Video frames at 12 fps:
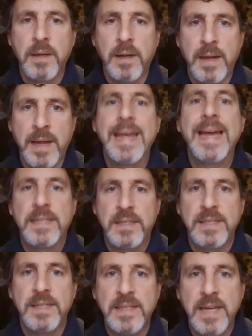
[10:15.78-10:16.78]

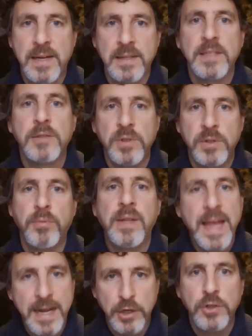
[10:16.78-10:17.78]
against the state, and this was
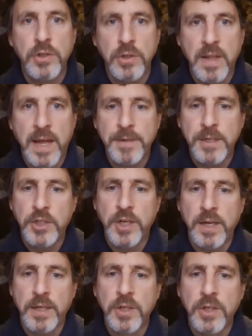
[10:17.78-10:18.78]
related to climate
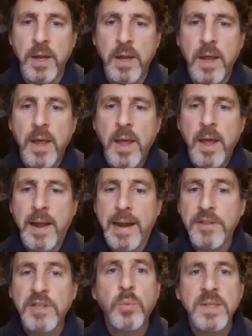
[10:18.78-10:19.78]
change.
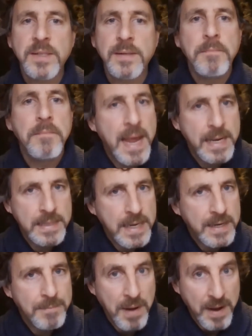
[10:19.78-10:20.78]
Now, this wasn't
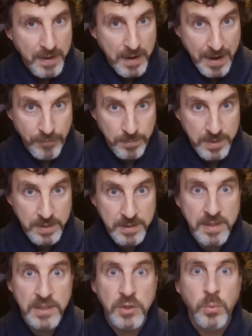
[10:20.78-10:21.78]
mandated by the
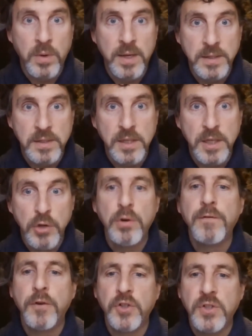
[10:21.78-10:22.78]
government. This was the
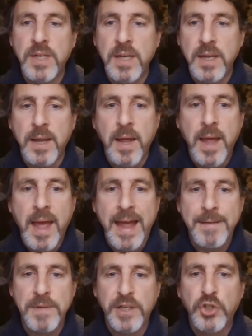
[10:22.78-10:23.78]
university
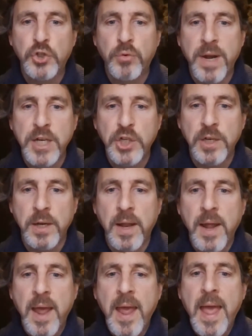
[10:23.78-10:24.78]
administration
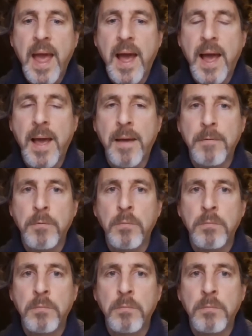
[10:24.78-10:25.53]
uh,